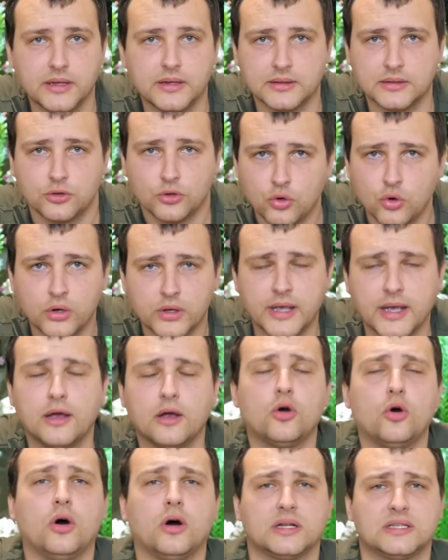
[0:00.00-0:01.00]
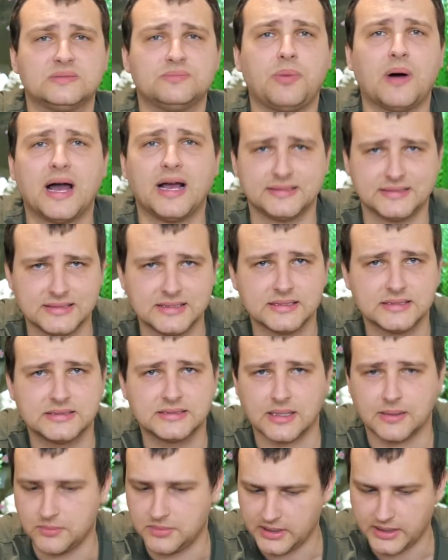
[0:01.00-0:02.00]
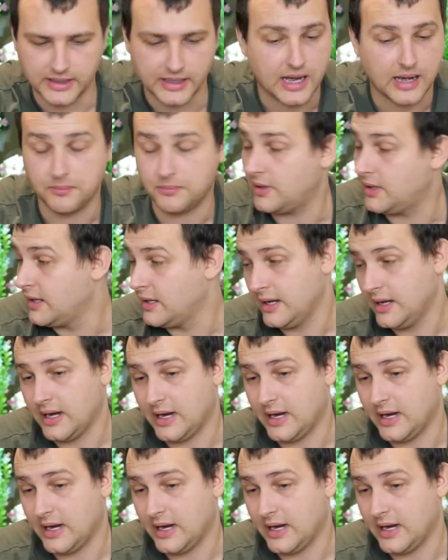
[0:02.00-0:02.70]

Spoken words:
in cooking or spicing something up.